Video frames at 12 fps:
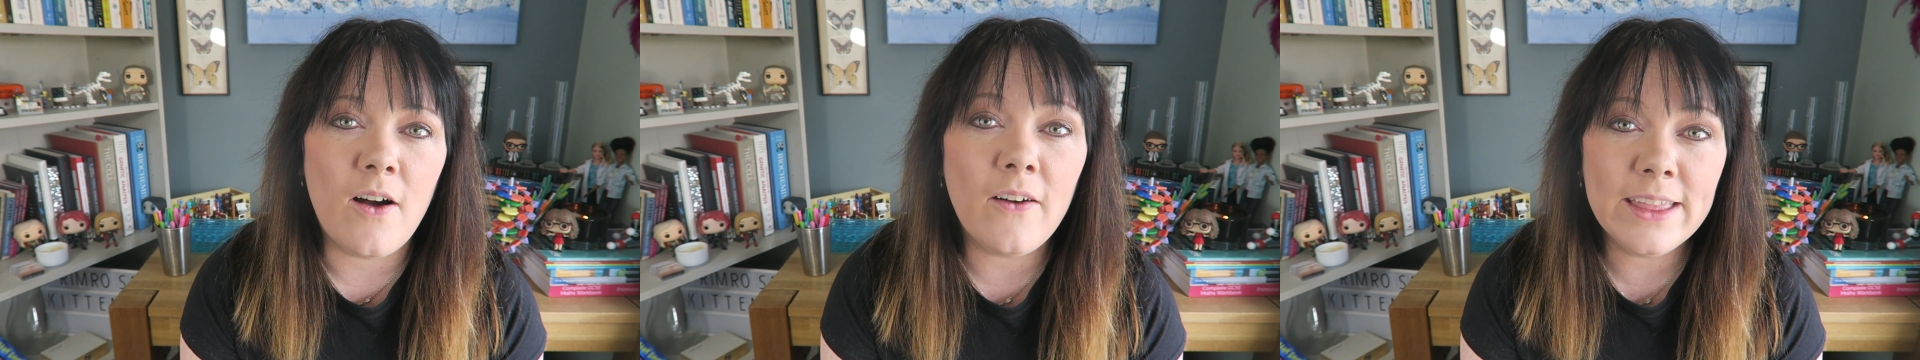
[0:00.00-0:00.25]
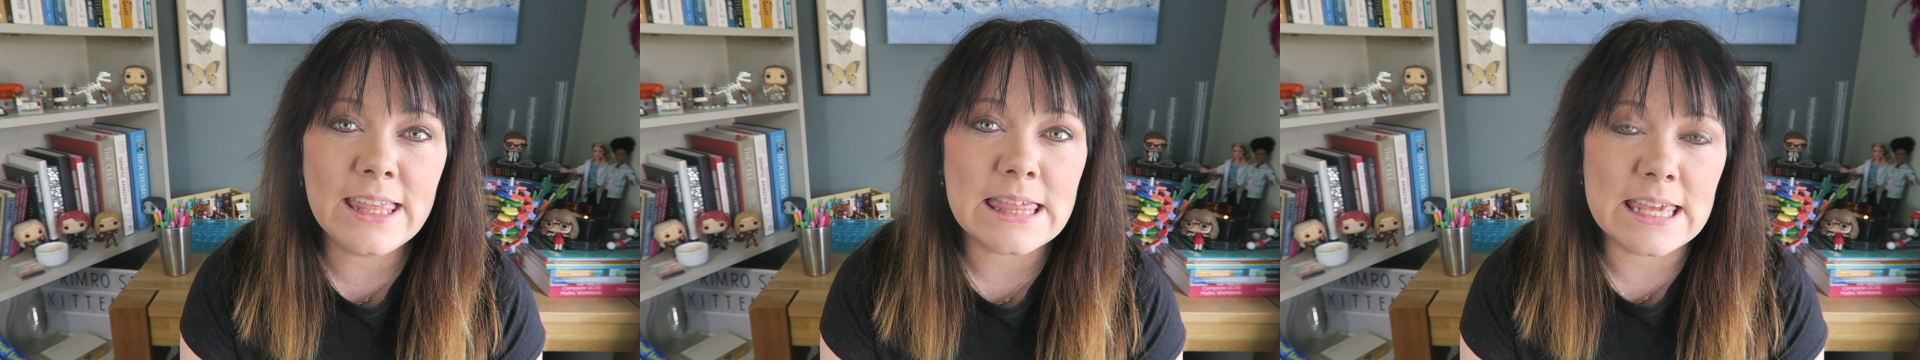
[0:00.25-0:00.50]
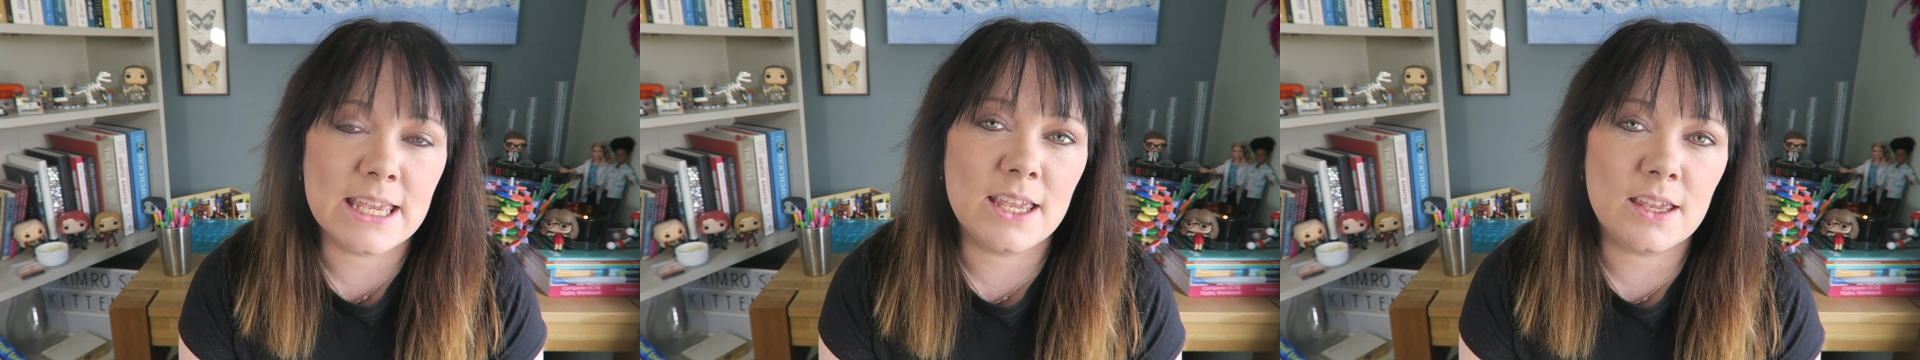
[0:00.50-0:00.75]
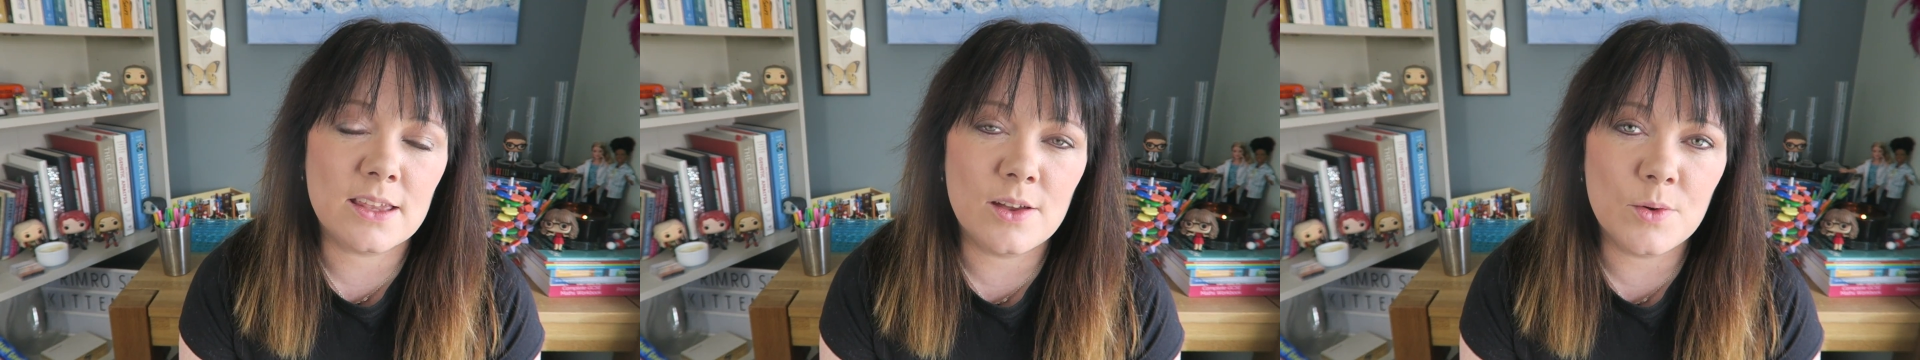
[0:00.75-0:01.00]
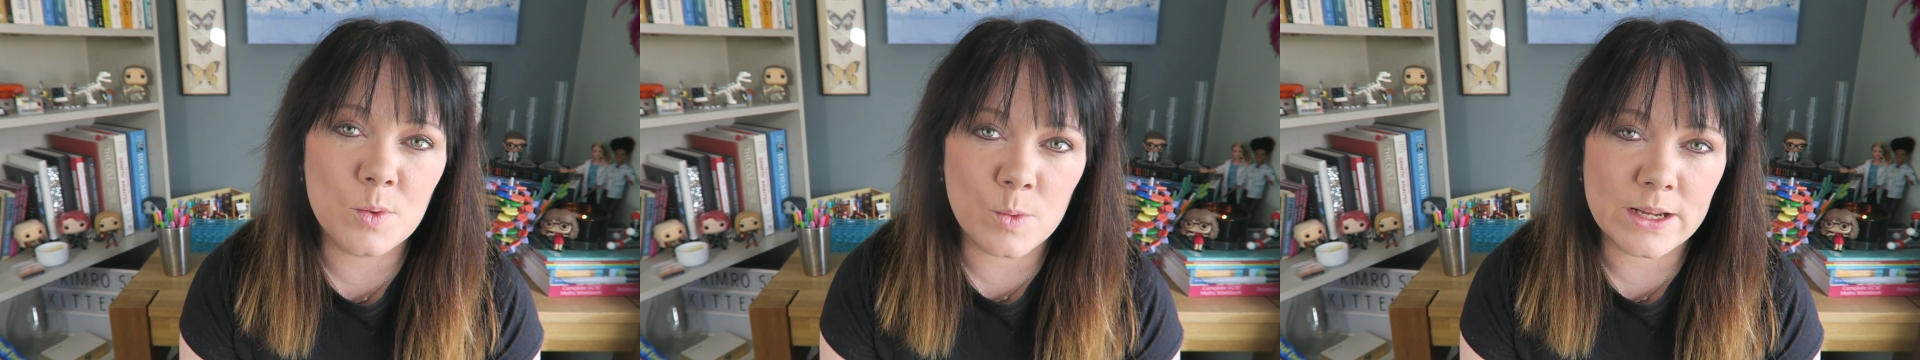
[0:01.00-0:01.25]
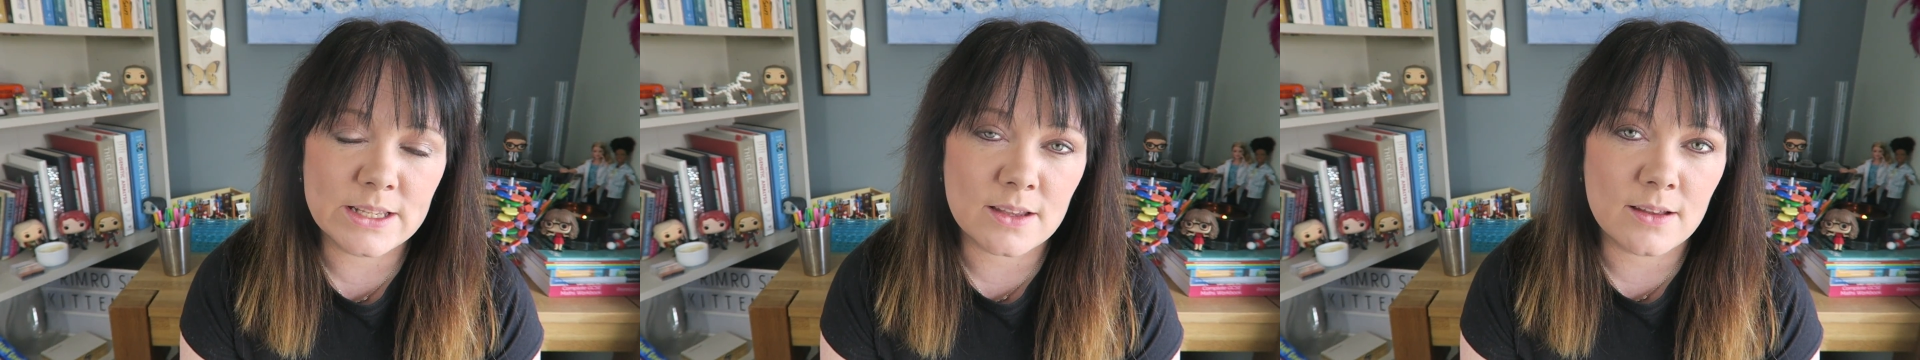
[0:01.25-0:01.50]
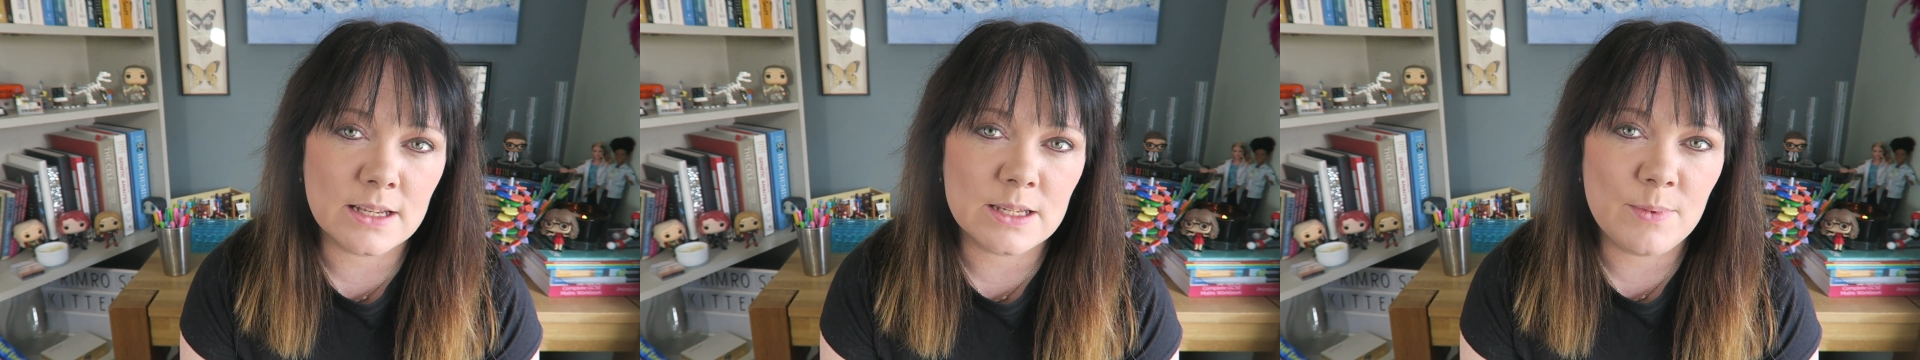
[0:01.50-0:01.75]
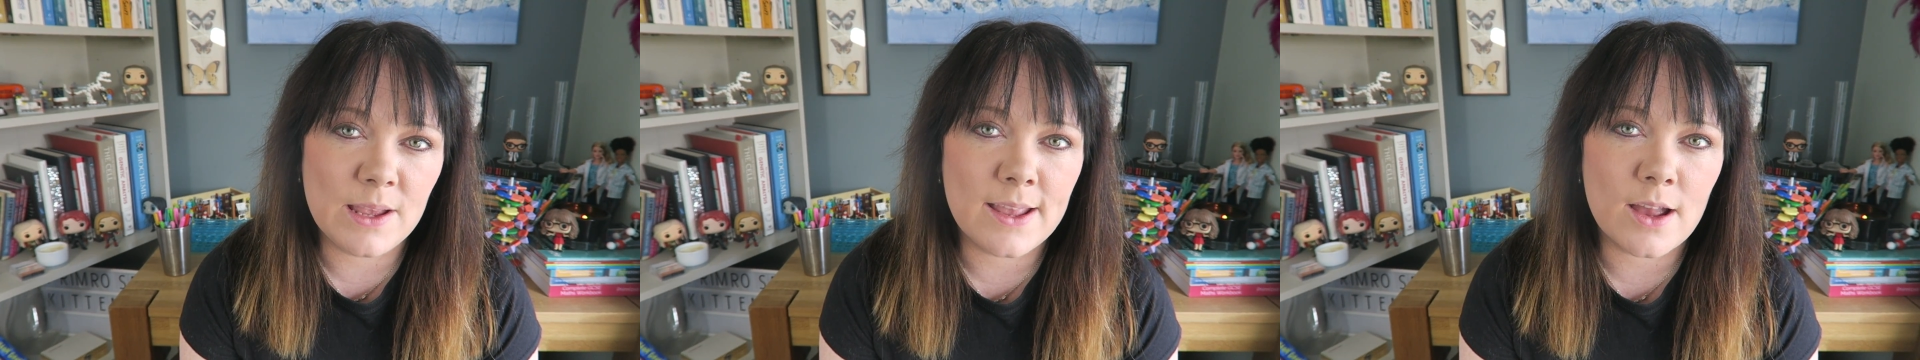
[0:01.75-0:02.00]
I think, always going
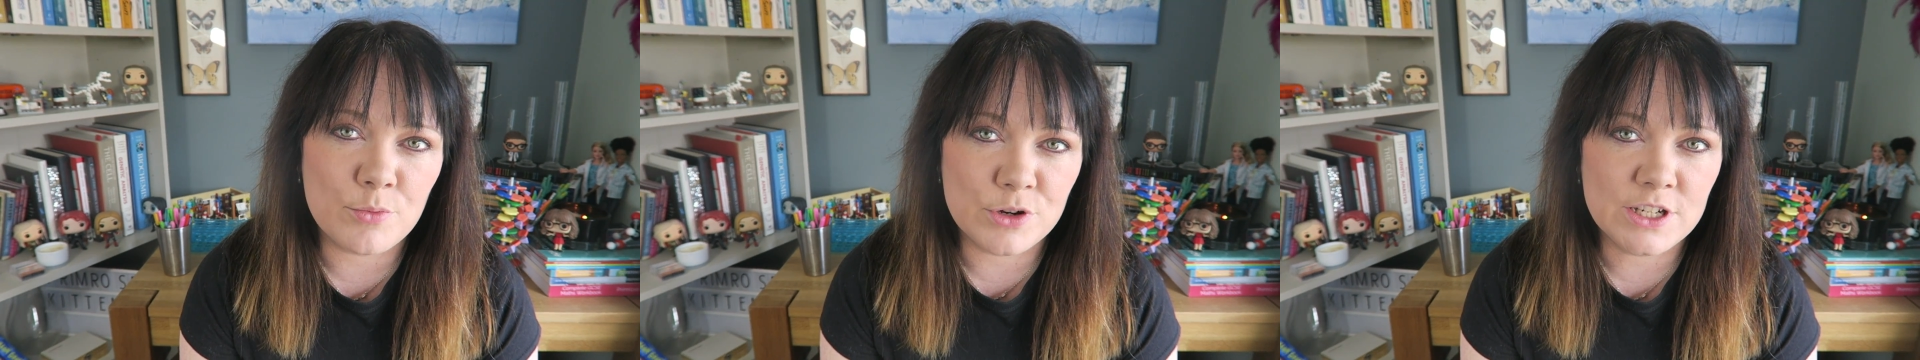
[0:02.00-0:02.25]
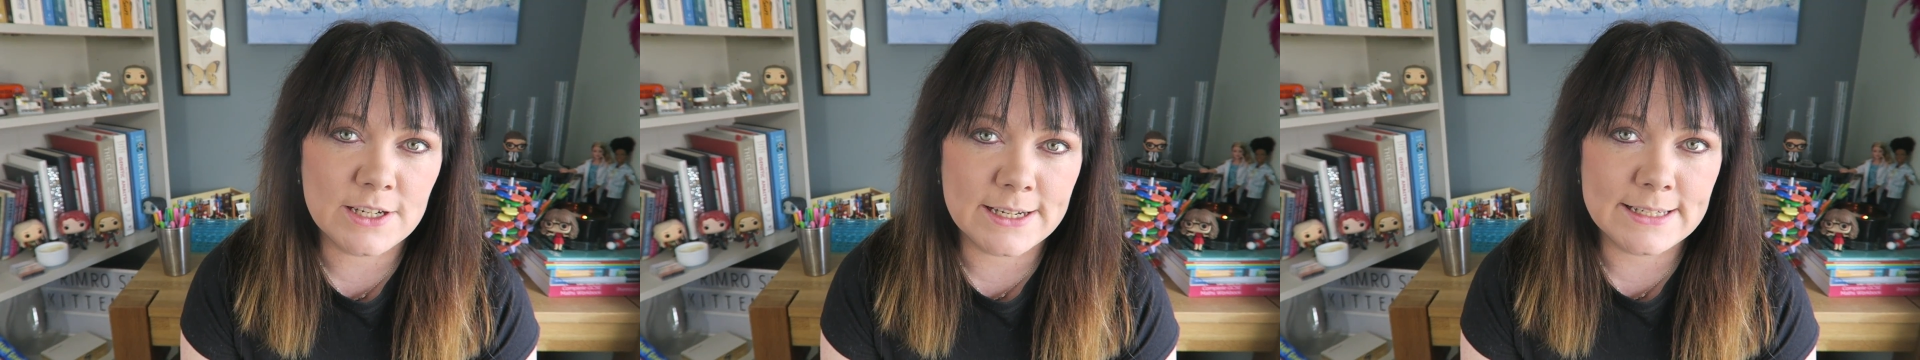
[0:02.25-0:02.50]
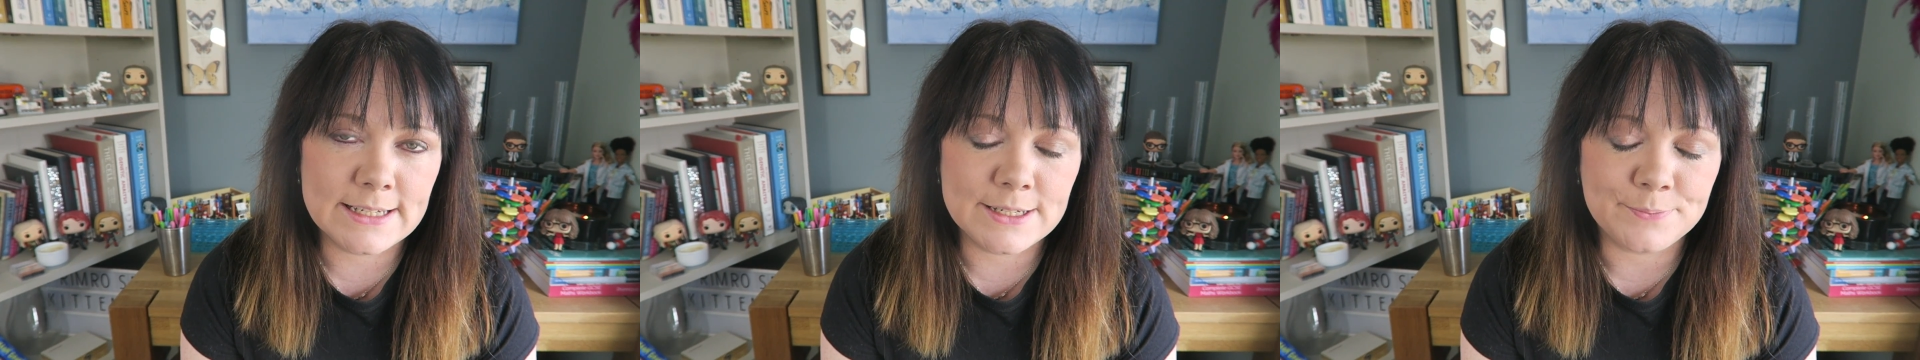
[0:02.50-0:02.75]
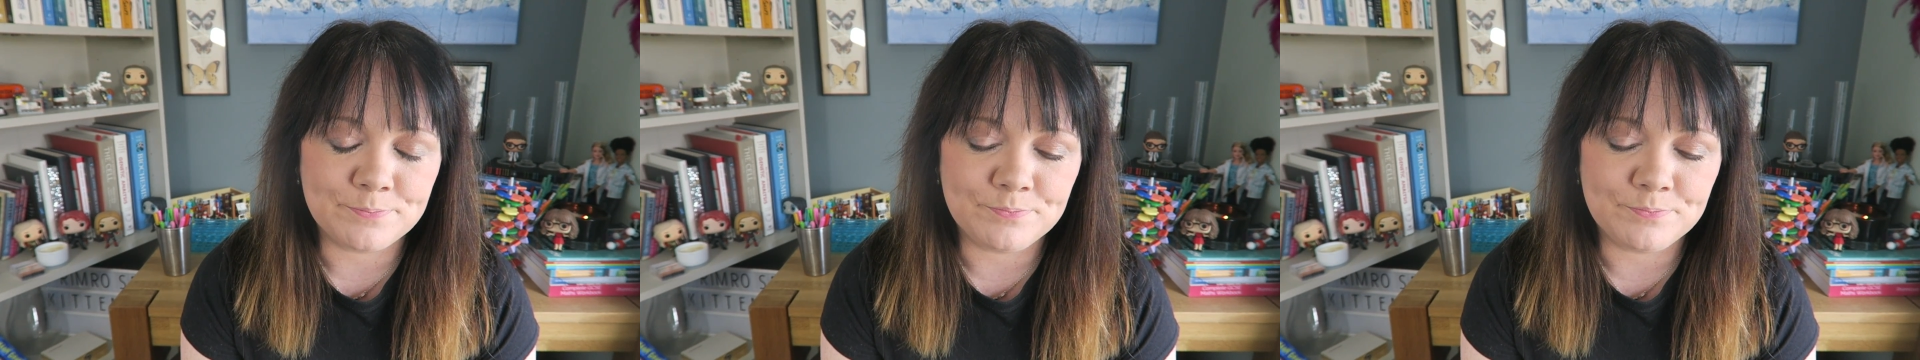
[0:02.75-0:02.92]
to be appreciated.